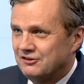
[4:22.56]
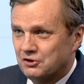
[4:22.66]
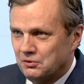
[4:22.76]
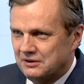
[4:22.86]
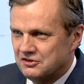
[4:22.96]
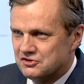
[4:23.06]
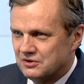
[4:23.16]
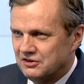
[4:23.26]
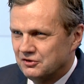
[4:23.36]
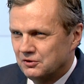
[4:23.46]
this whole
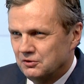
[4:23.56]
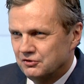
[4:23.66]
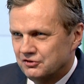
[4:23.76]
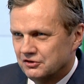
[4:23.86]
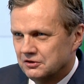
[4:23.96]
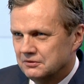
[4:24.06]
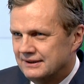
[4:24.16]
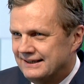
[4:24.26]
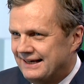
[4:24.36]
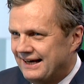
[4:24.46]
industry is also
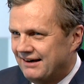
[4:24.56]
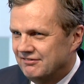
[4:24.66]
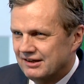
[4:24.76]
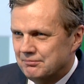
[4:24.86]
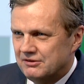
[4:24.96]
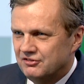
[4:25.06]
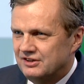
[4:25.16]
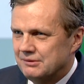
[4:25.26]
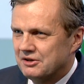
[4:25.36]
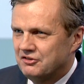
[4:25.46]
having a bit of
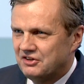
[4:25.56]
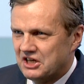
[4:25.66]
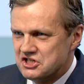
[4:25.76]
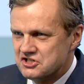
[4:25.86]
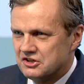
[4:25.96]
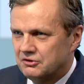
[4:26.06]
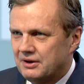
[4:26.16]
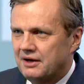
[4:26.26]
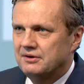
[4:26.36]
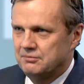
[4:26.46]
stigmatization around